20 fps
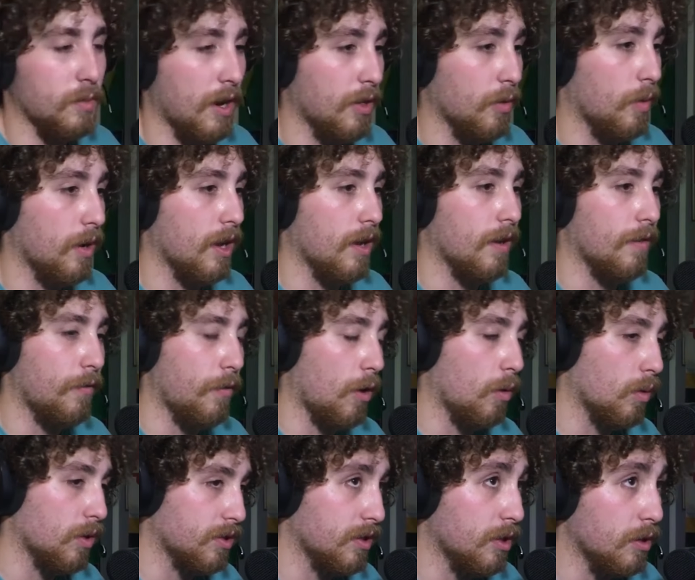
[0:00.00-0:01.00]
the way, far
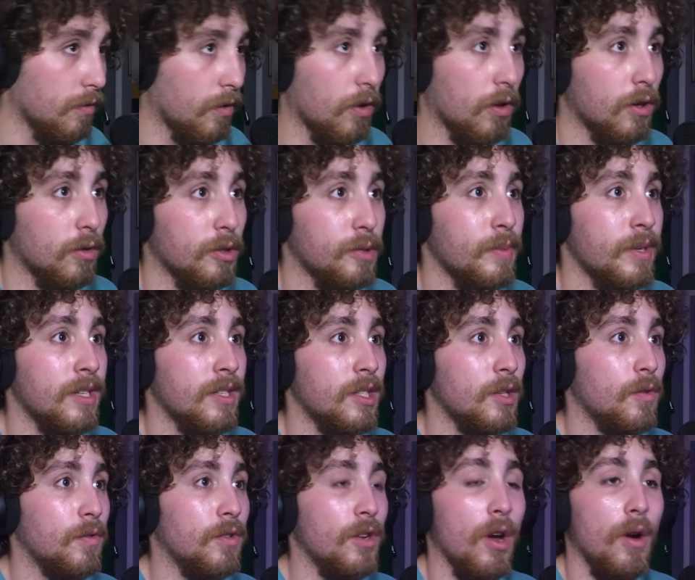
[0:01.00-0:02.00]
worse than you've heard, which means
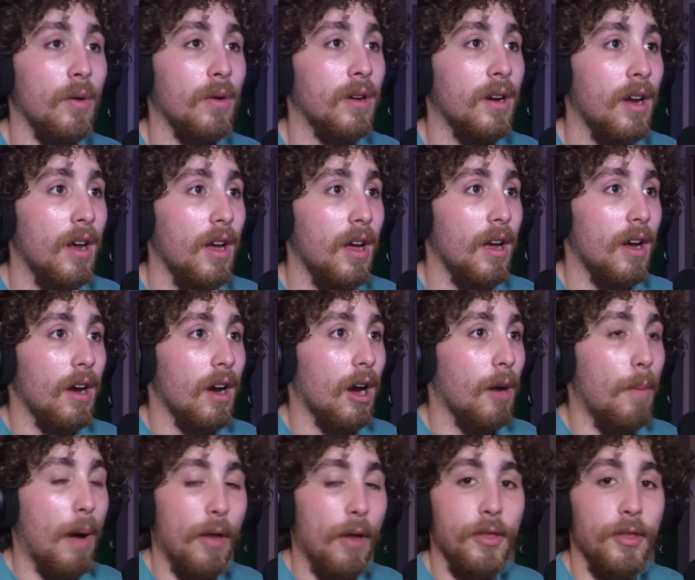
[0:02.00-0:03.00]
you've known
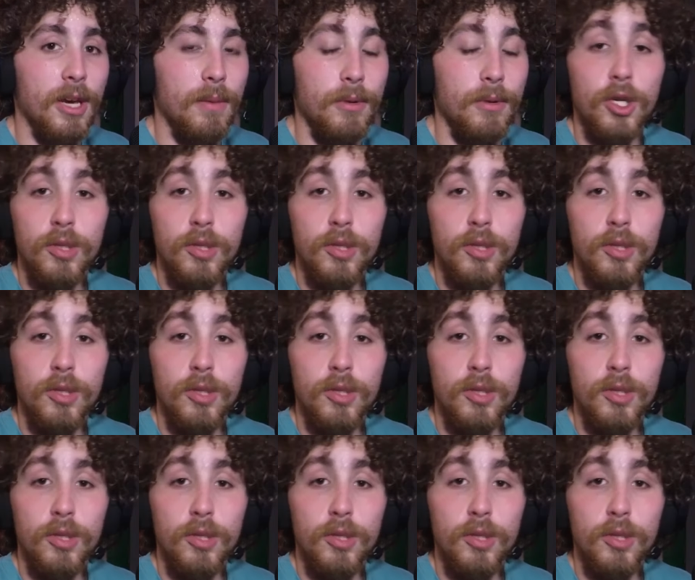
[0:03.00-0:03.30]
about the abuse.